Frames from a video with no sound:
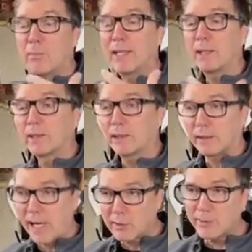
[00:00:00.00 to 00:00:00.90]
because it
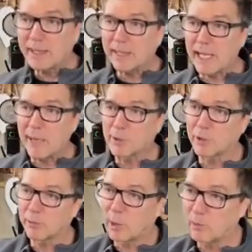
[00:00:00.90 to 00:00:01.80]
allows me to
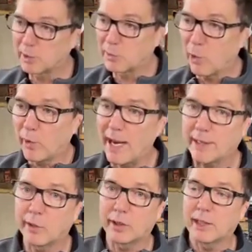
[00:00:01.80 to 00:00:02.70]
capture the moments more
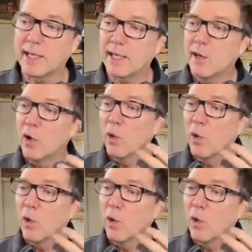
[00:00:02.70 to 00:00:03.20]
accurately